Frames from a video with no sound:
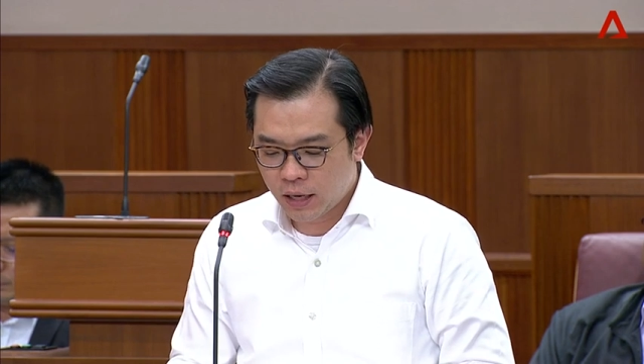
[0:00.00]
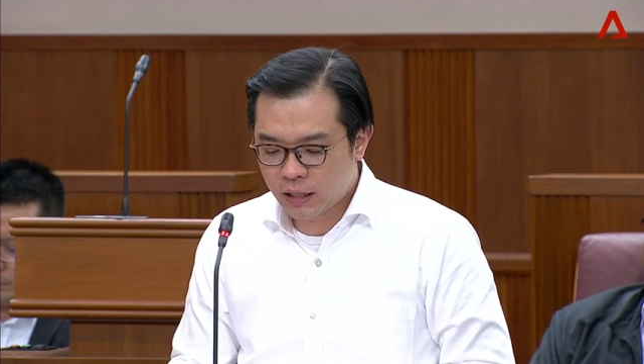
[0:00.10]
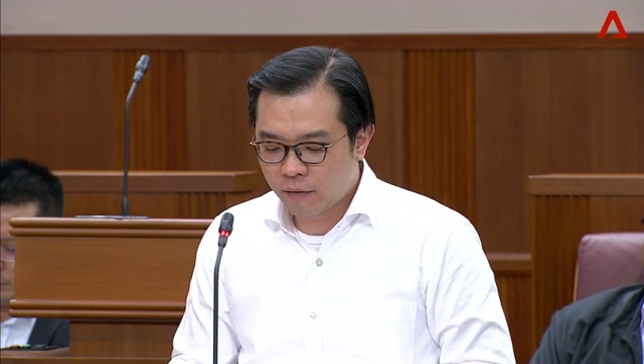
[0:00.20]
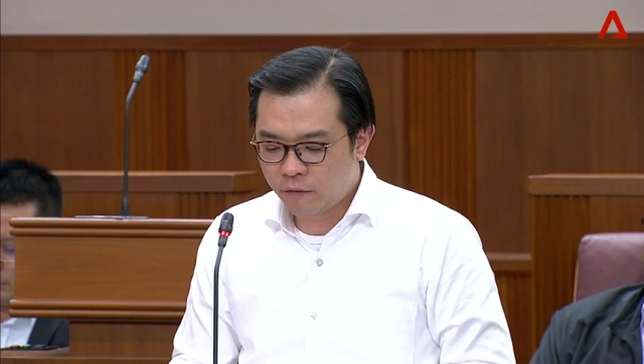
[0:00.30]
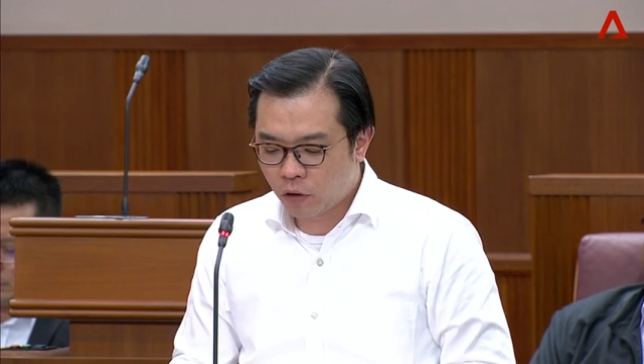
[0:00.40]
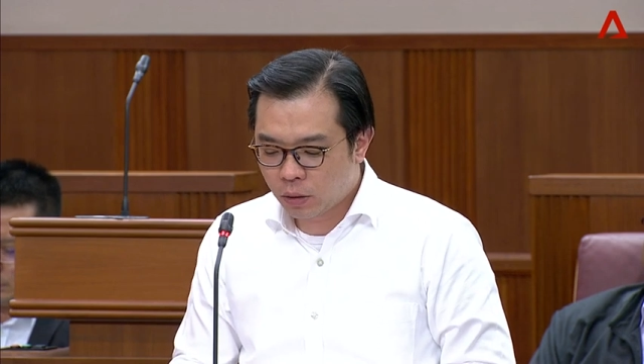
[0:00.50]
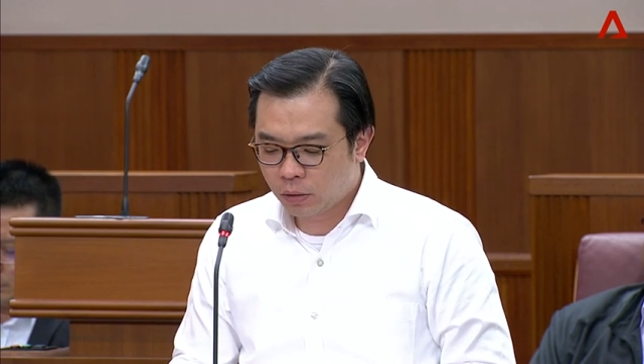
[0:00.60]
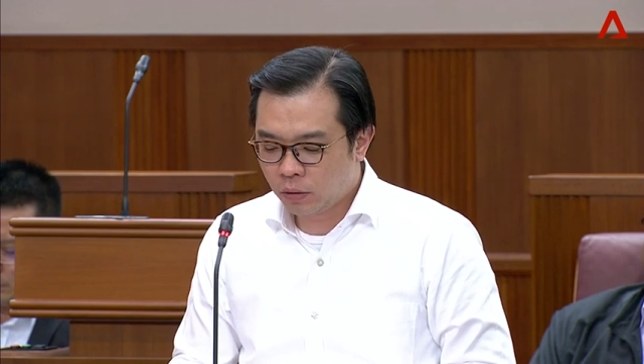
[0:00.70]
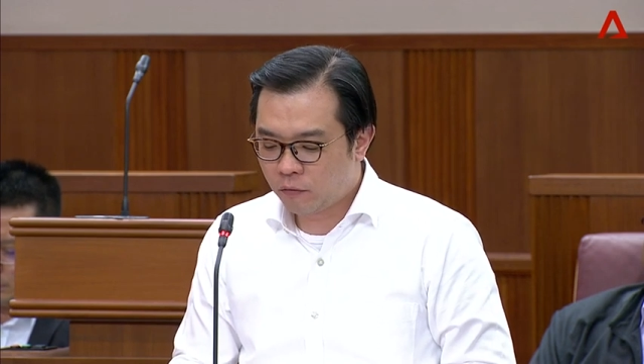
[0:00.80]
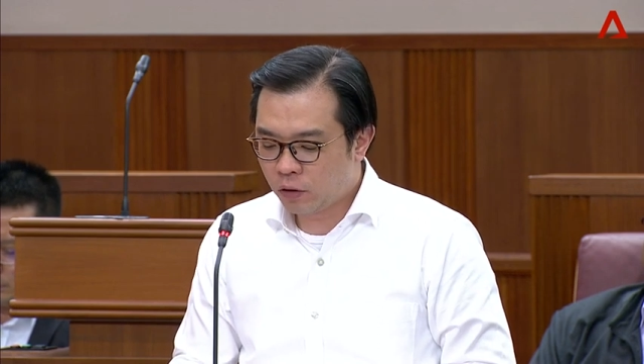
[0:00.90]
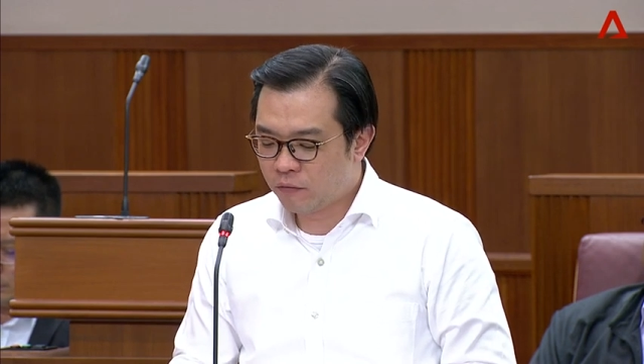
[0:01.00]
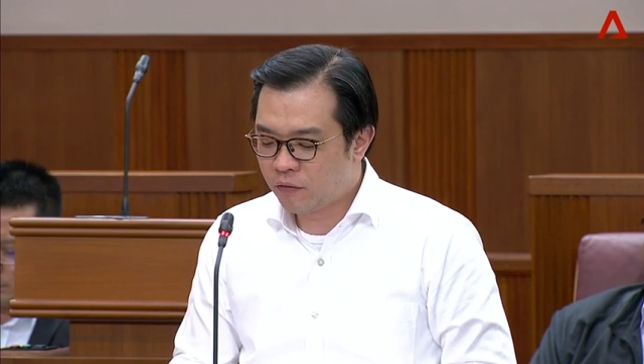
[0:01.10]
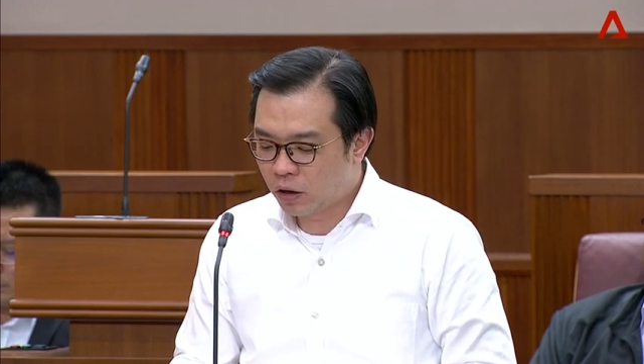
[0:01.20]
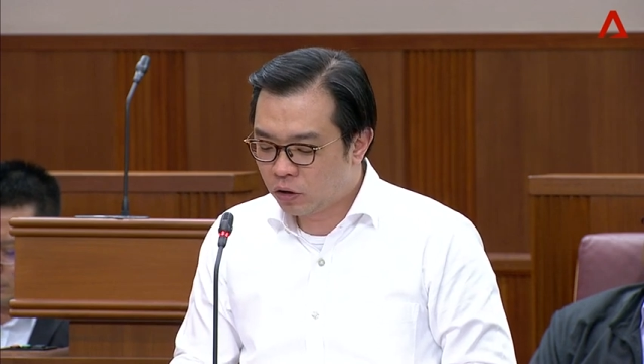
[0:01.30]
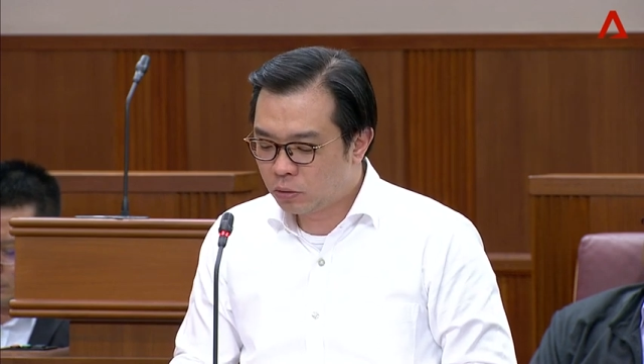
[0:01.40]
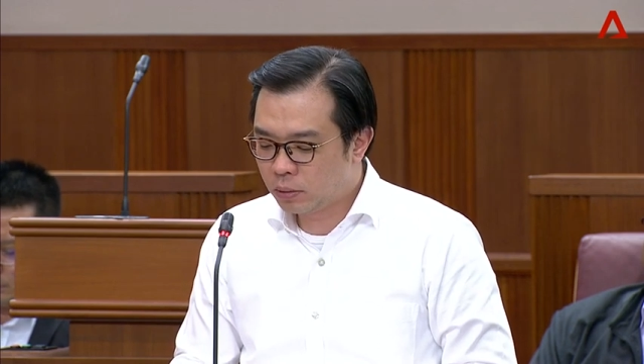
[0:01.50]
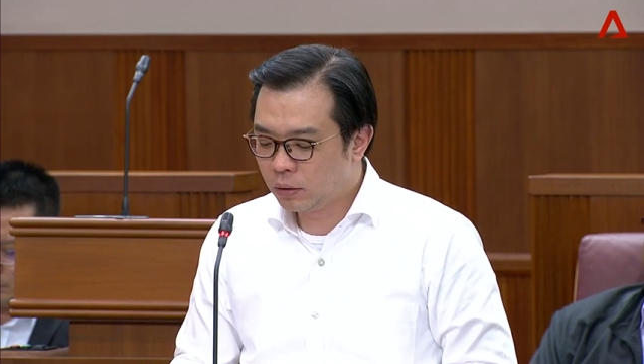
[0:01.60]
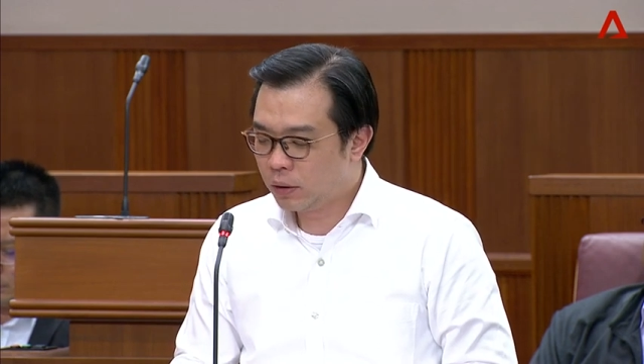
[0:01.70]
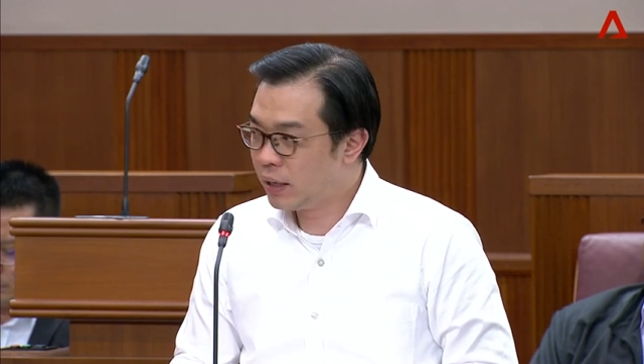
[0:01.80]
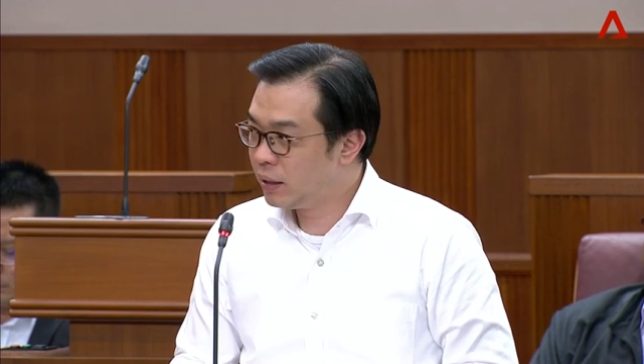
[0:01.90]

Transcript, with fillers: that's affordable for the vulnerable